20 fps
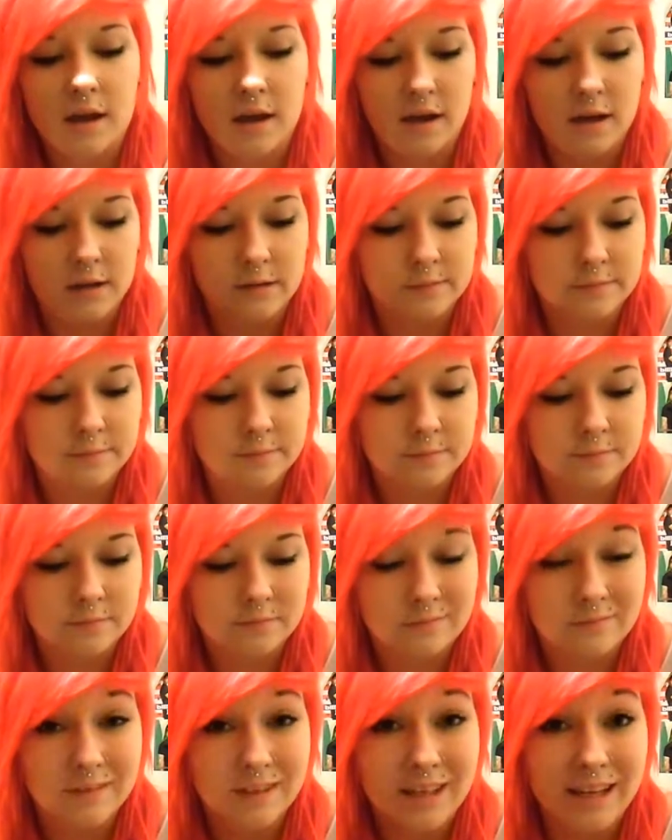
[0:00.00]

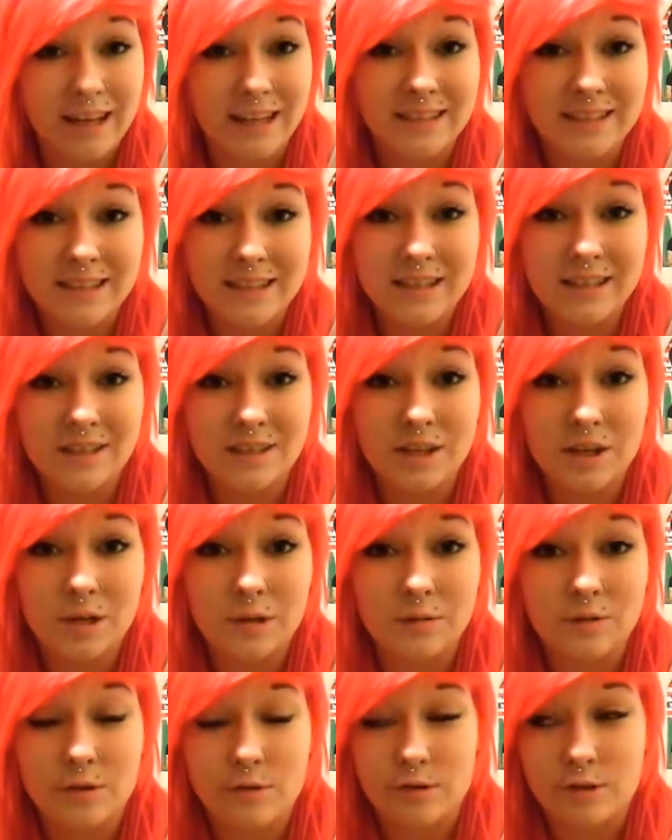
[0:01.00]
I didn't
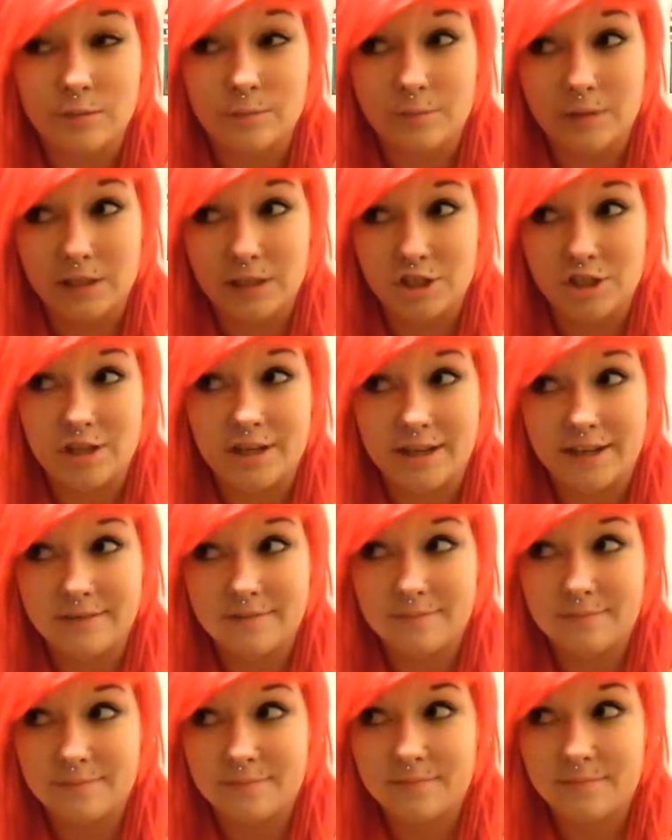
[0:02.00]
know there was bleach in it.